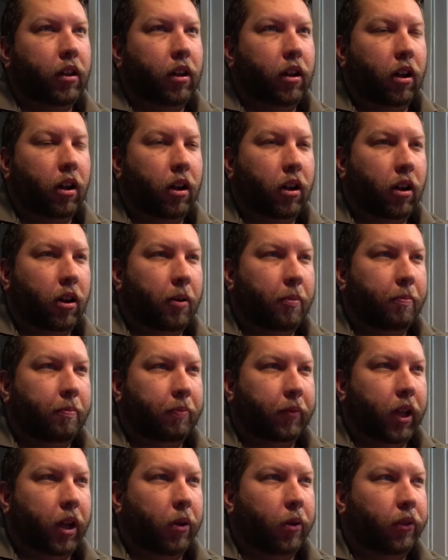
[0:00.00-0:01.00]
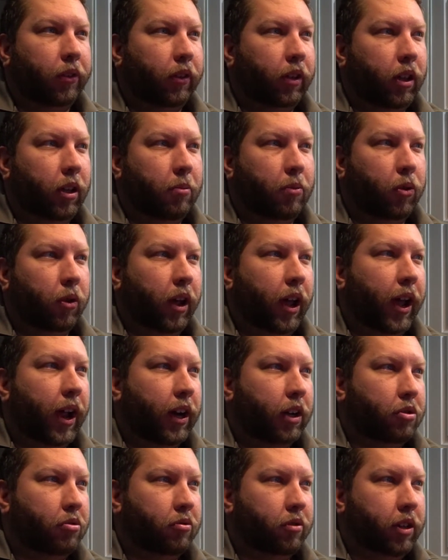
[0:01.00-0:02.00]
um, I was able to
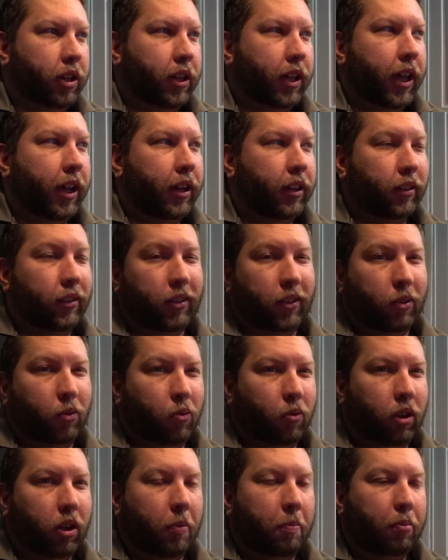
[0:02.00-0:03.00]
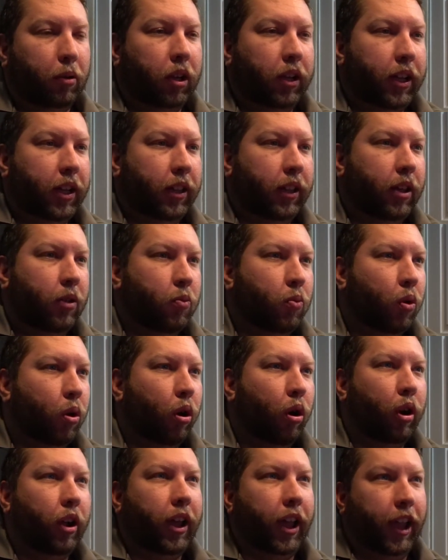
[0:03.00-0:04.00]
actually get it to completely
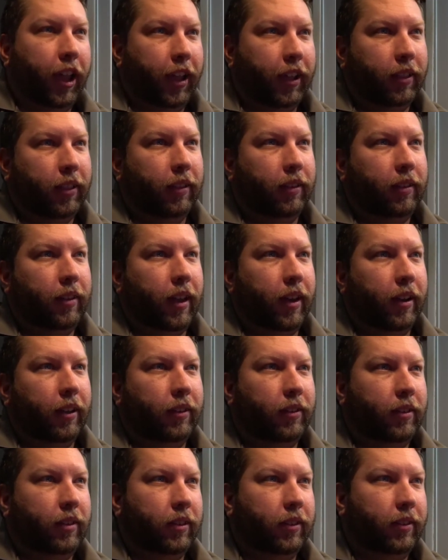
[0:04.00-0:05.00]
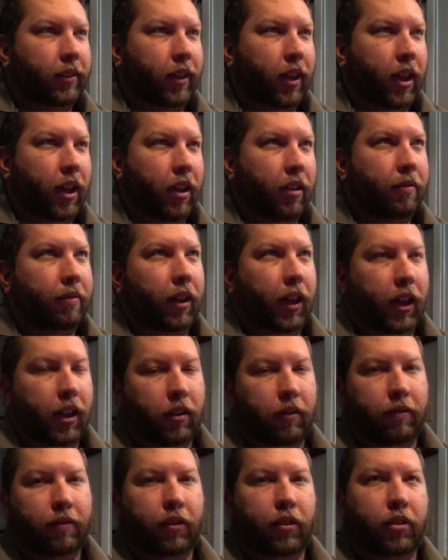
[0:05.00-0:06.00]
work and the settings to save
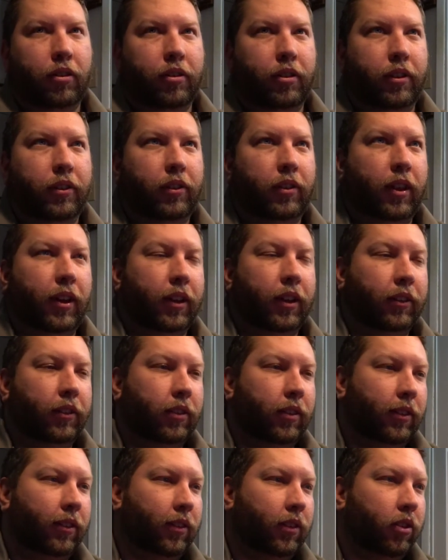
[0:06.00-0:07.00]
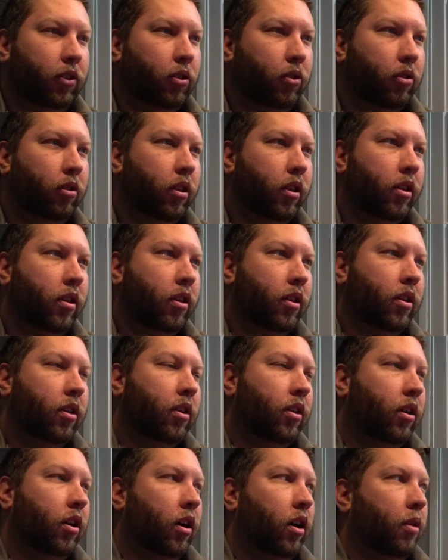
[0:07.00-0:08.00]
and for the settings to still
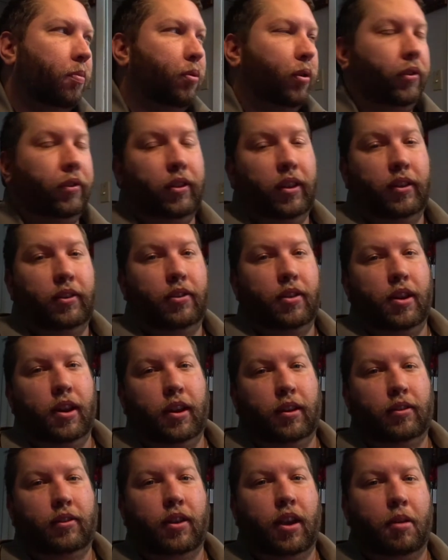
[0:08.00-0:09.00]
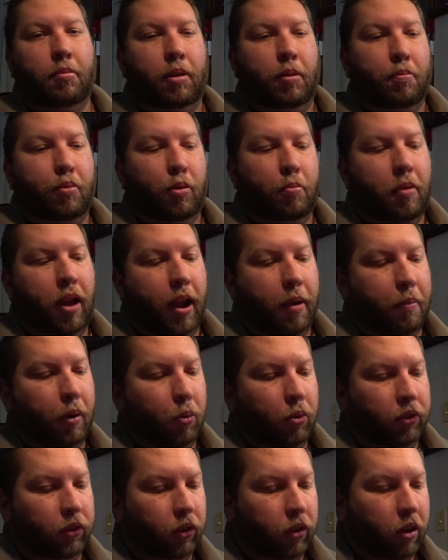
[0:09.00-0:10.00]
uh, persist the next time Input Mapper
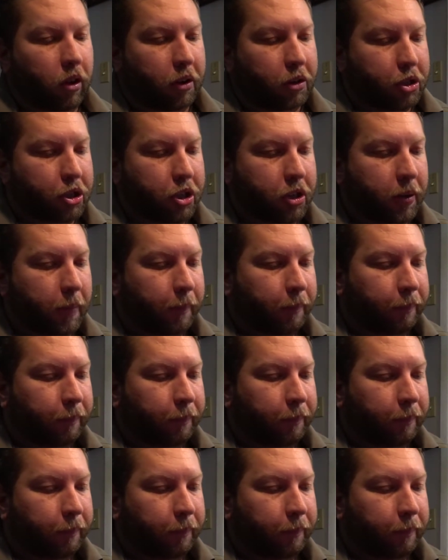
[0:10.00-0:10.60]
was launched.